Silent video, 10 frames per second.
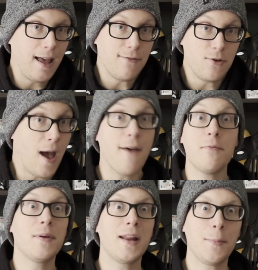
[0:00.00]
if you
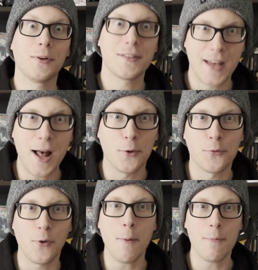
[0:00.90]
haven't been able to tell
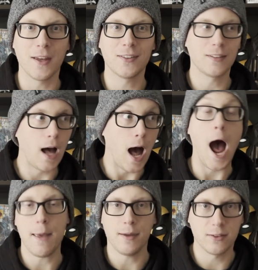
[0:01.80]
from this,
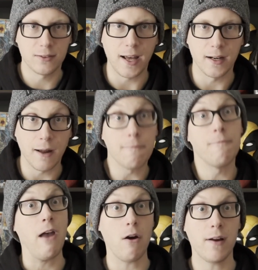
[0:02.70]
I'm excited. I'm
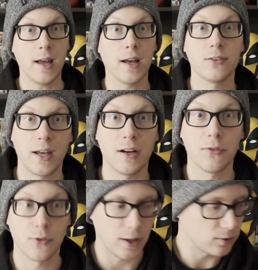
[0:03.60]
very
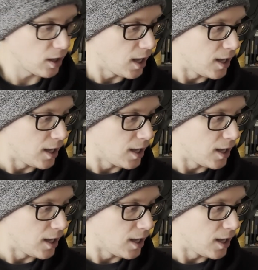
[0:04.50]
excited for this.